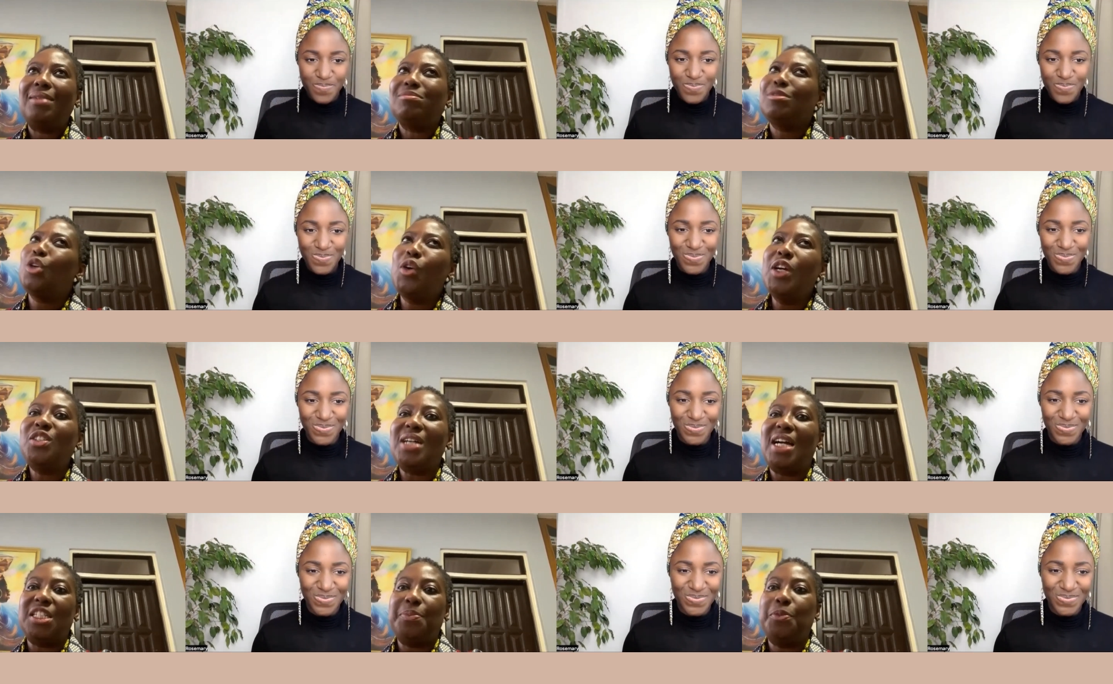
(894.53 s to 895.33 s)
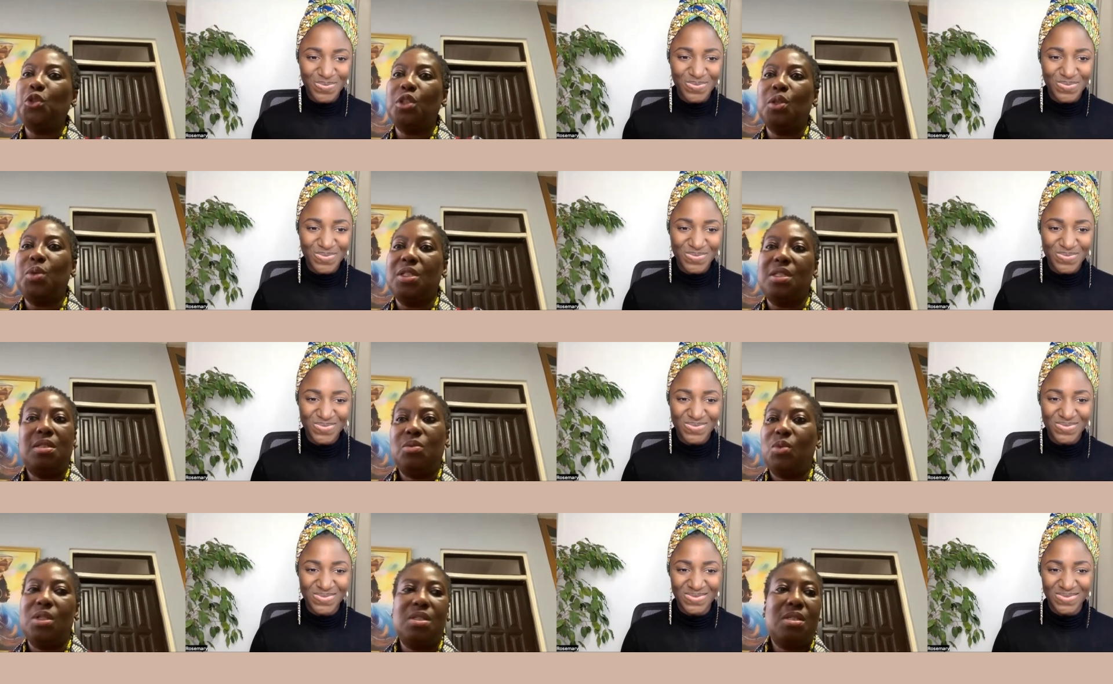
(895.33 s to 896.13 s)
Speaker 1: Going to Achimota was
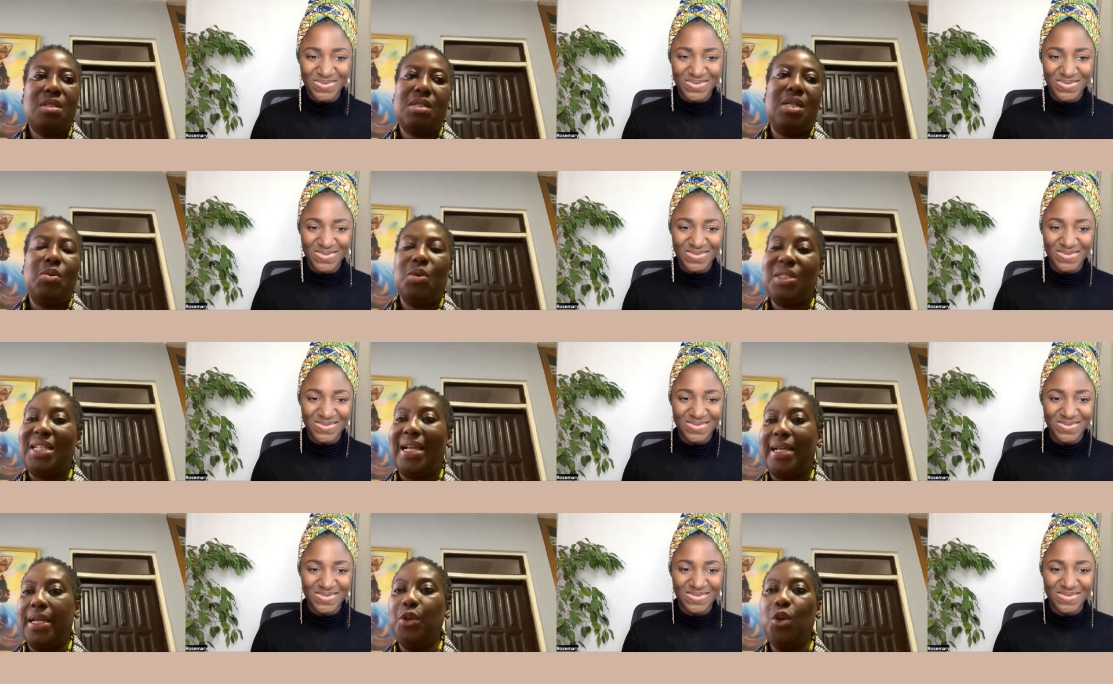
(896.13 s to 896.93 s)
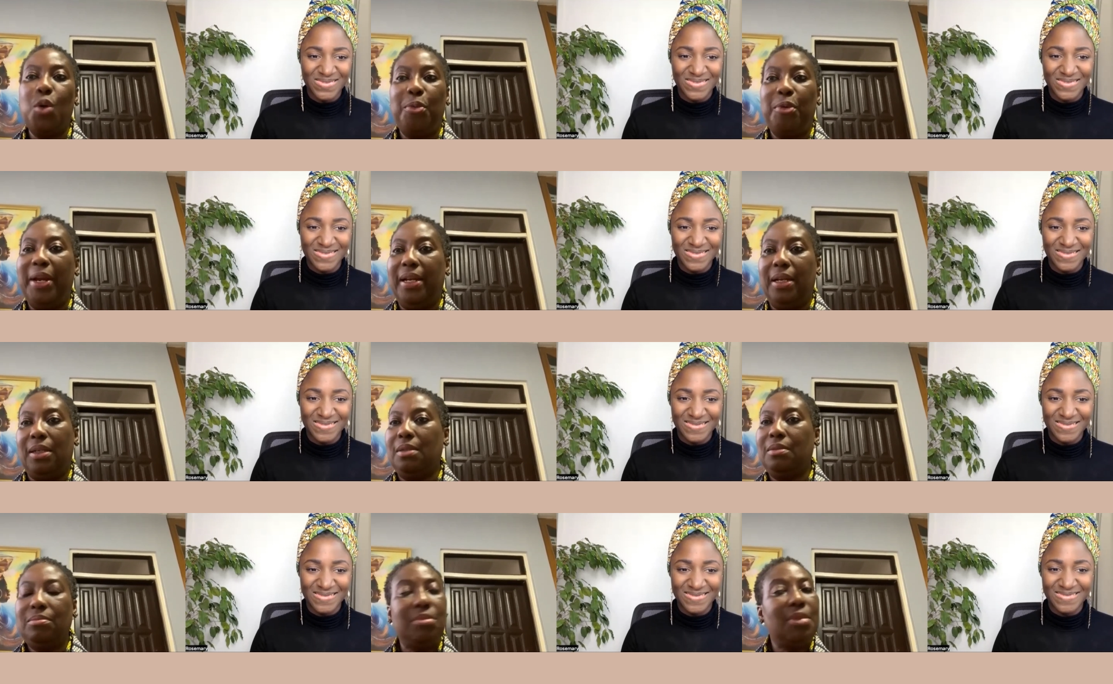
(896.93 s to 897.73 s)
like a no-brainer
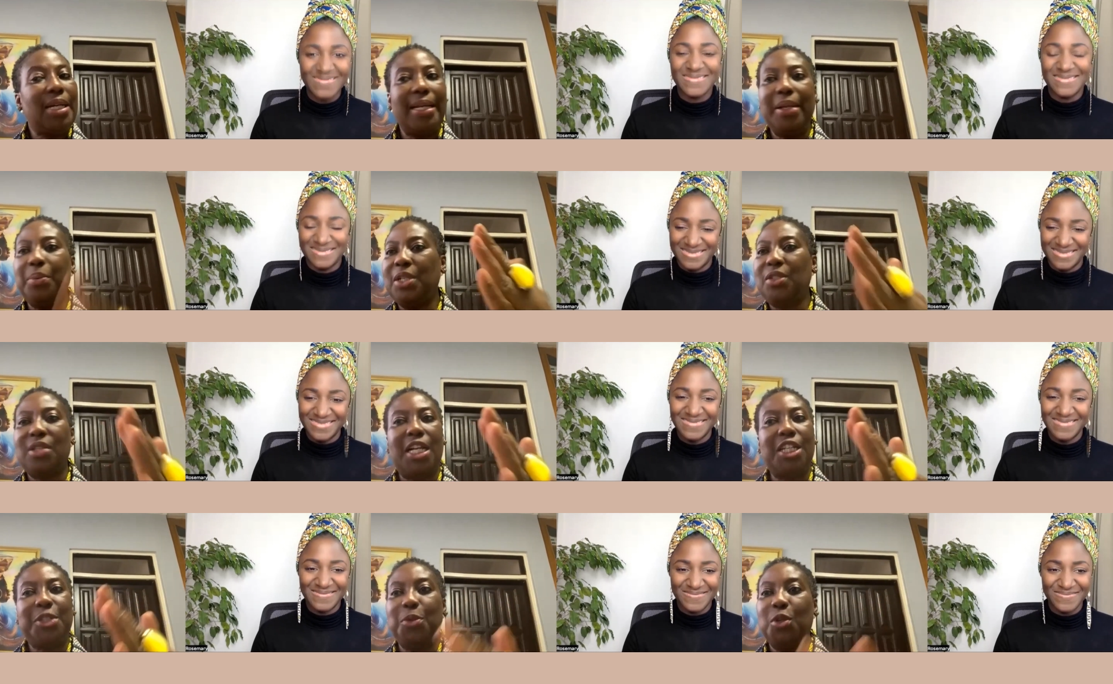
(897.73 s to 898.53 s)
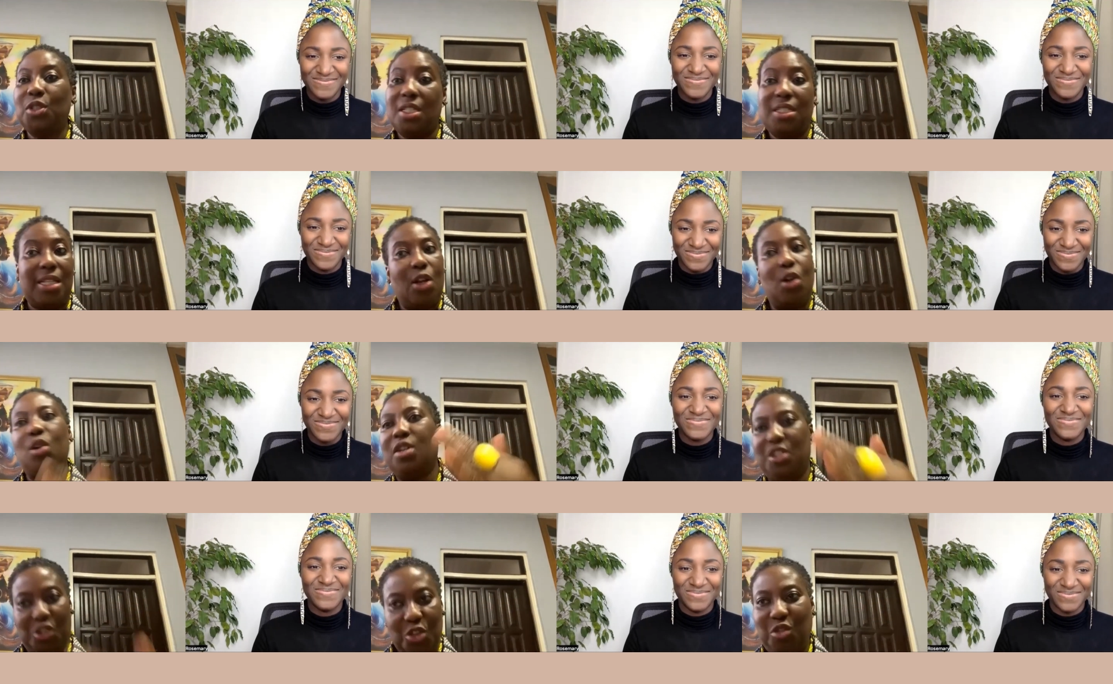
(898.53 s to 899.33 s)
Daddy went to Achimota. It's like all
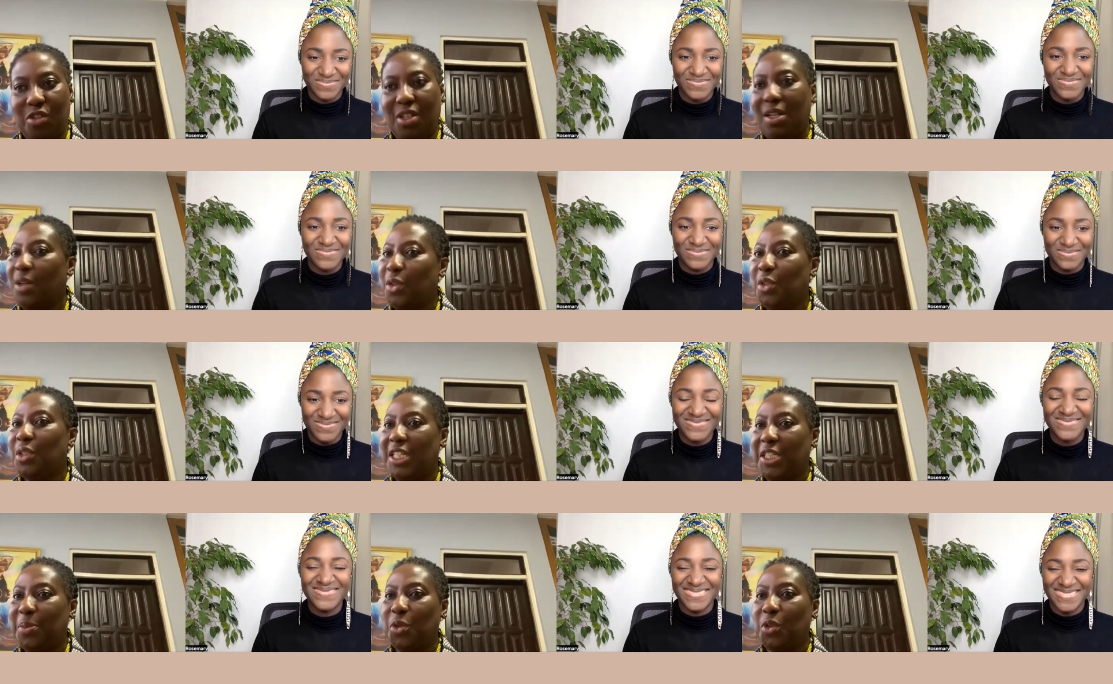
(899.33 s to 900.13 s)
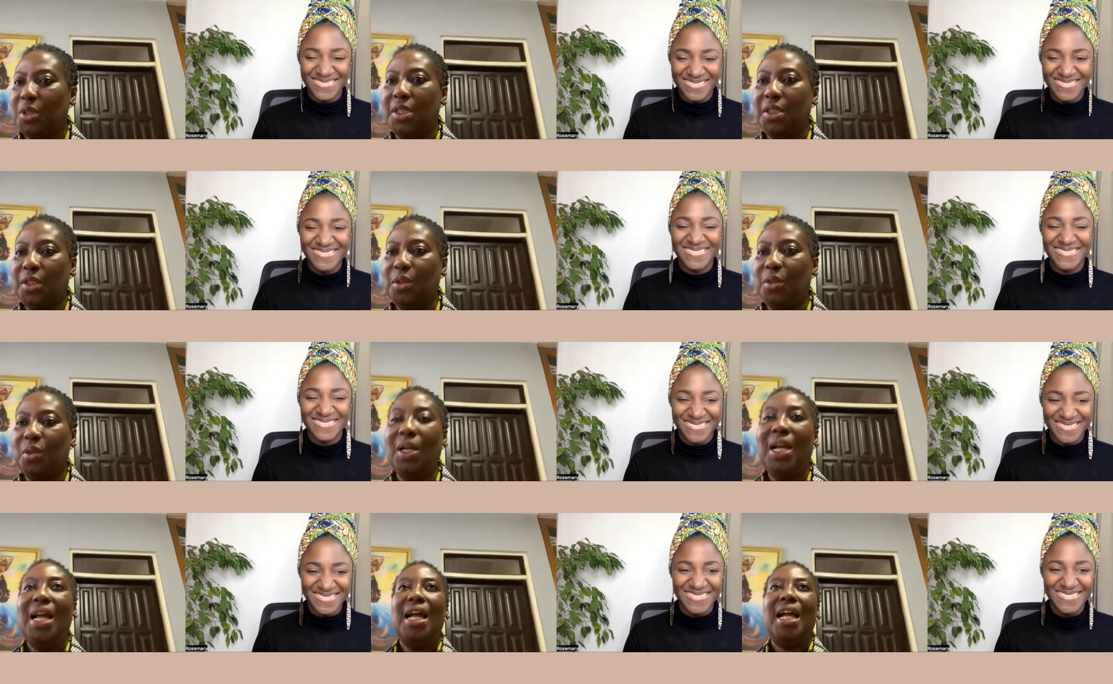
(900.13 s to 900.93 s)
his children are going to Achimota, you know.
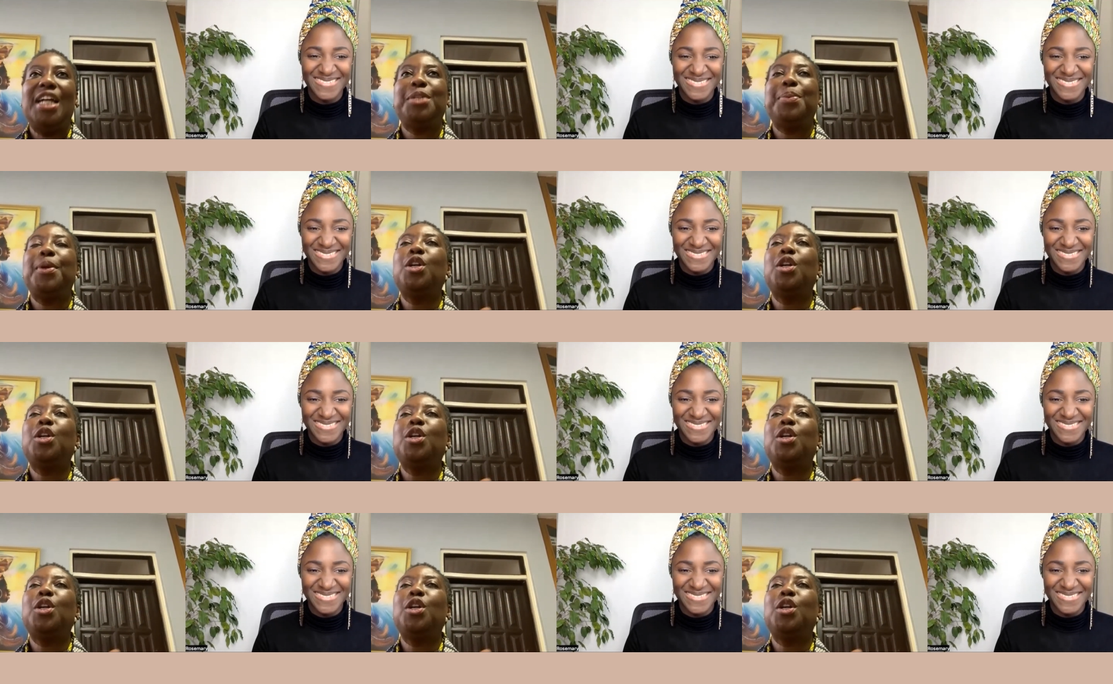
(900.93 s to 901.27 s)
And to be